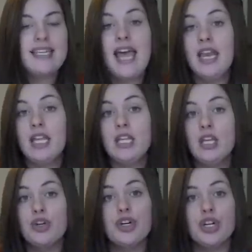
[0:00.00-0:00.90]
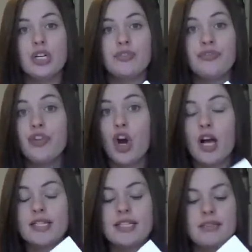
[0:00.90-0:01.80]
10 year for
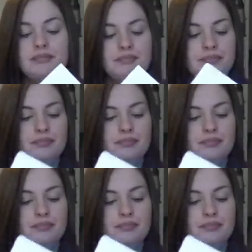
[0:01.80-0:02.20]
Austin.